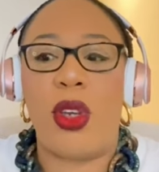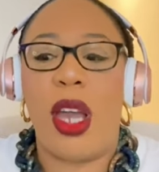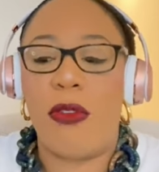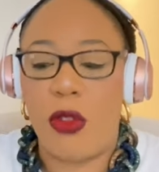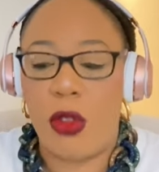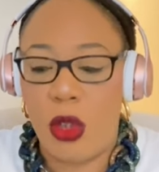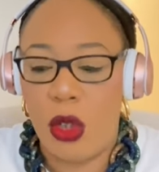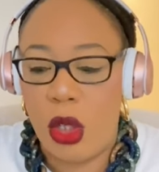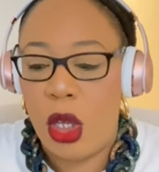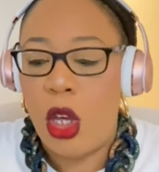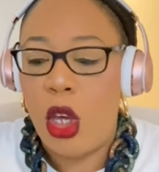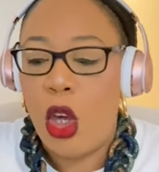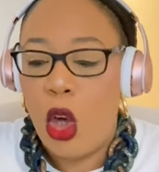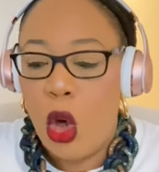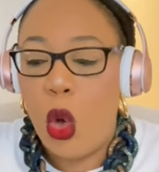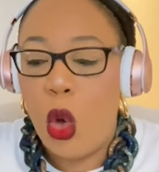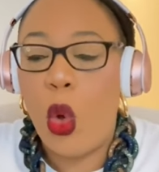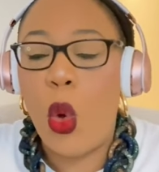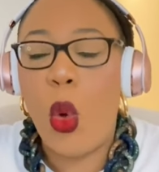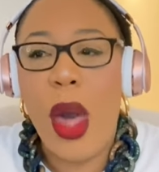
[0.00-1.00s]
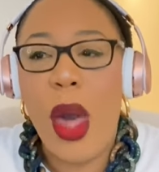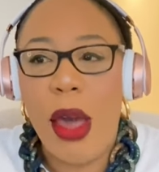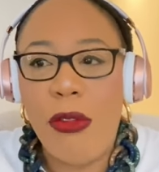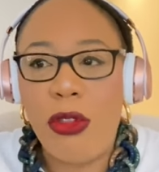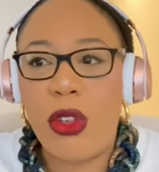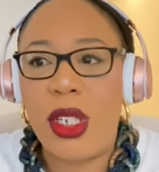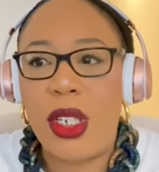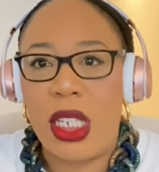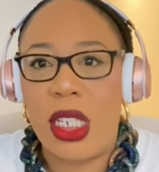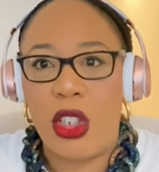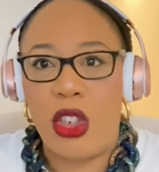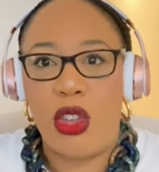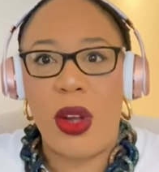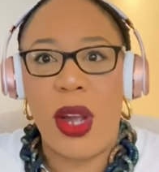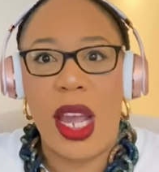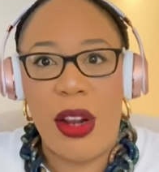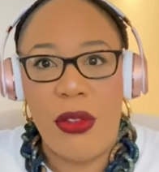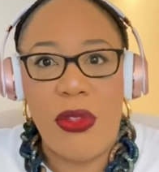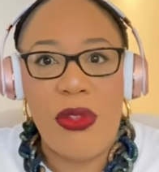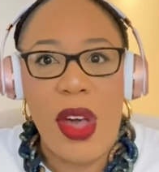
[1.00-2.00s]
You have to go after it and
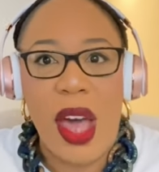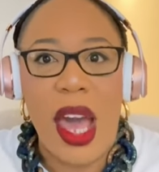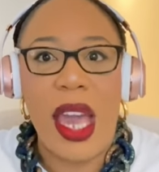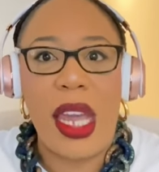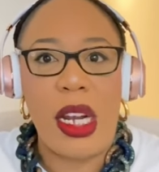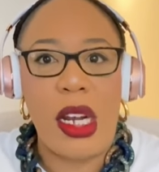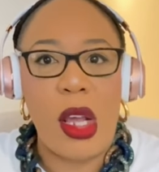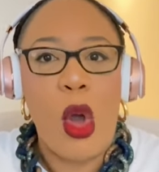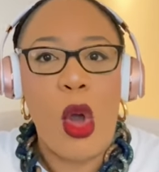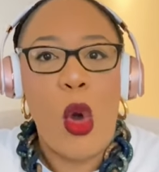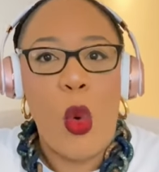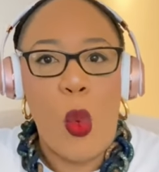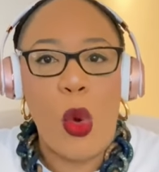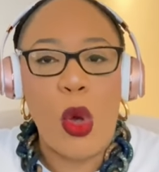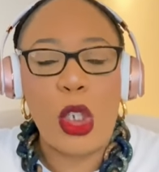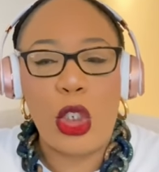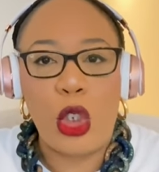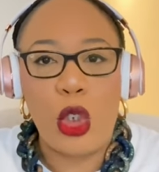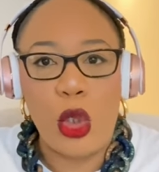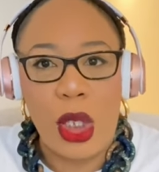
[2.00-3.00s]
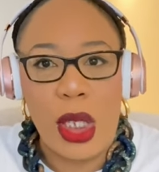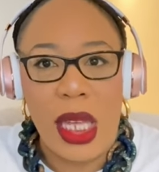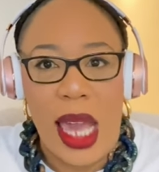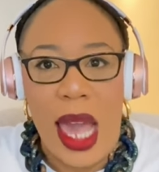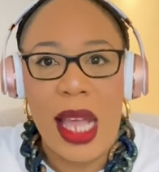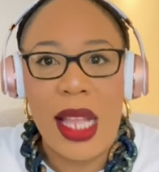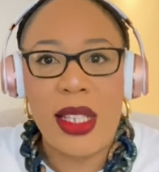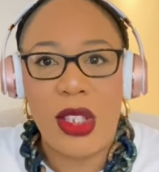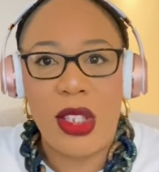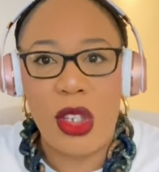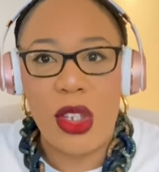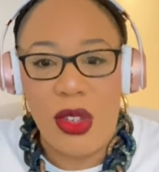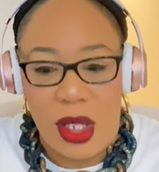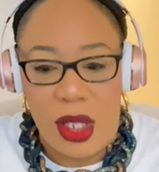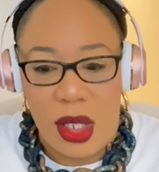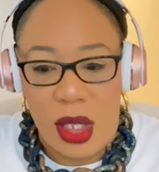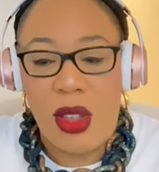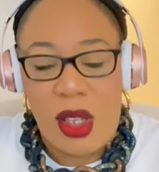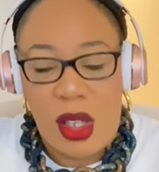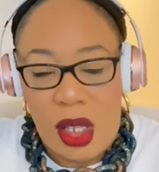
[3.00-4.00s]
try to find what you, the
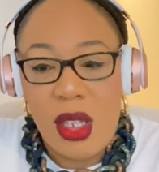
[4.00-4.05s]
answers.